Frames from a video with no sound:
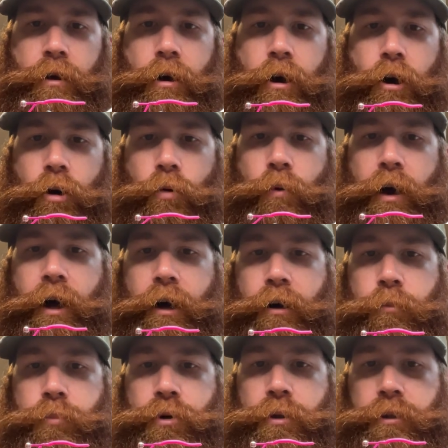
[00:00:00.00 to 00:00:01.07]
all
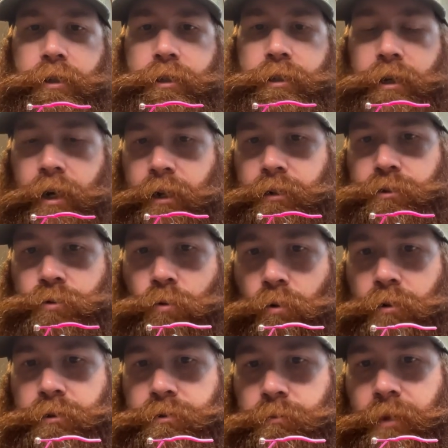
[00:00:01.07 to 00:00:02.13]
while pulling kind of towards